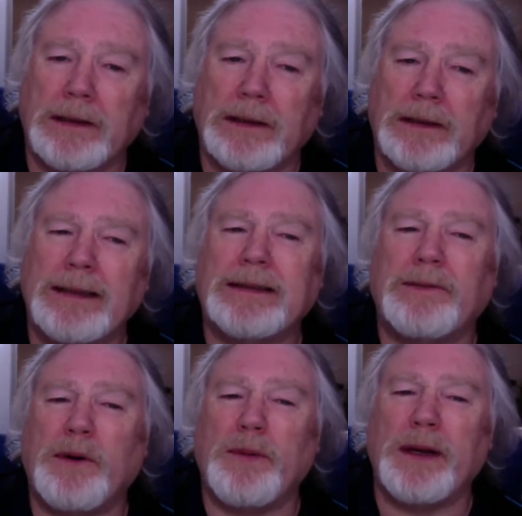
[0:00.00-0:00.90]
let's have
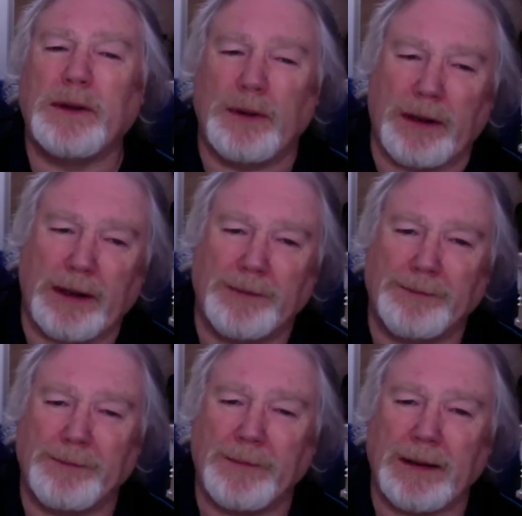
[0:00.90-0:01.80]
a wee look
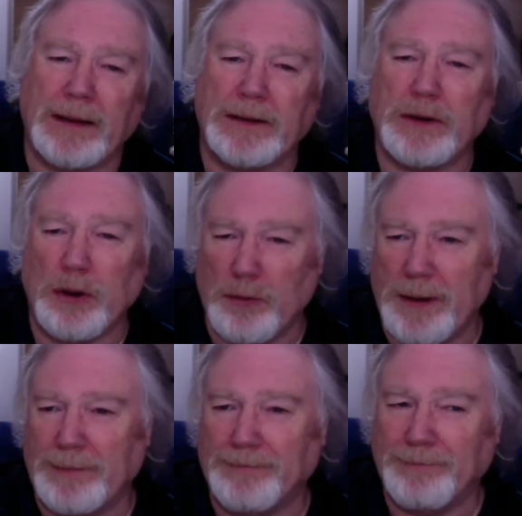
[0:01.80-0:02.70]
at Colman,